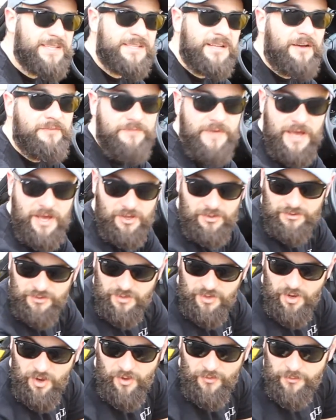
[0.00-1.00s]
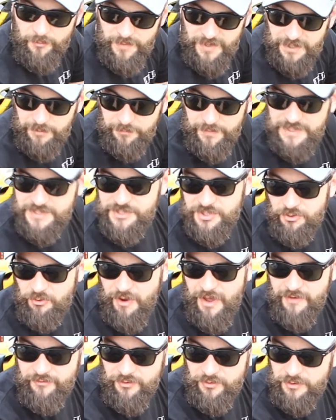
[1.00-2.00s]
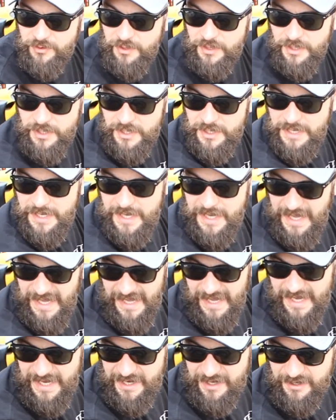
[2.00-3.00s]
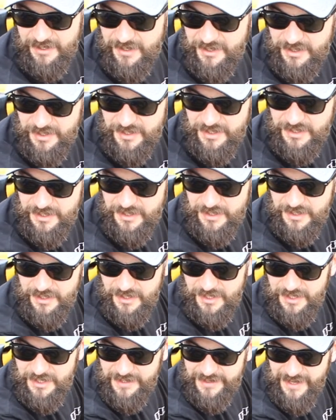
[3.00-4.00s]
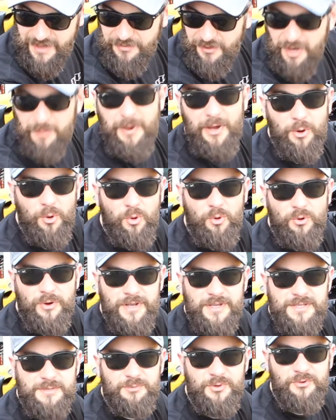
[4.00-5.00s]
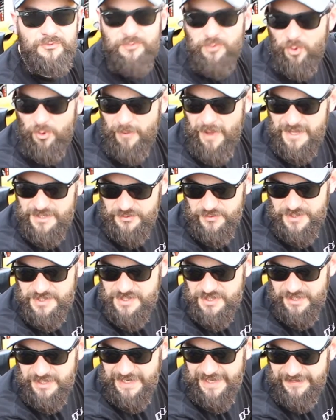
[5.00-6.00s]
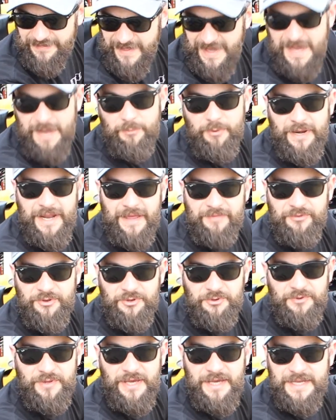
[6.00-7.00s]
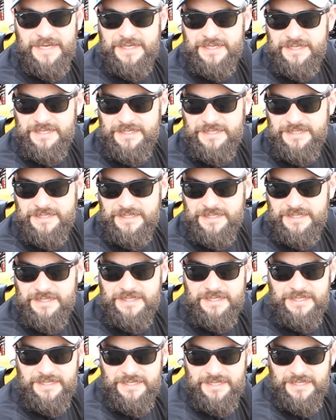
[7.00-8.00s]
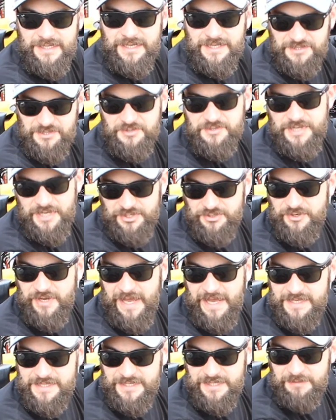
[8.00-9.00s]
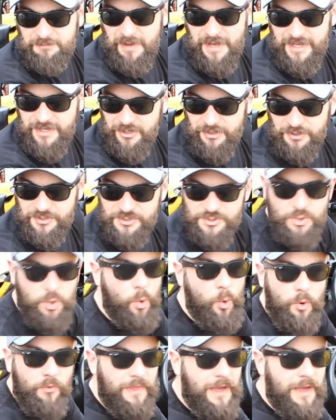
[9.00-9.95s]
stuff out, all the big bits of gravel, and I thought about ordering some new floor mats recently, and I think I'm going to have to do that. Those things are nasty. My heel is torn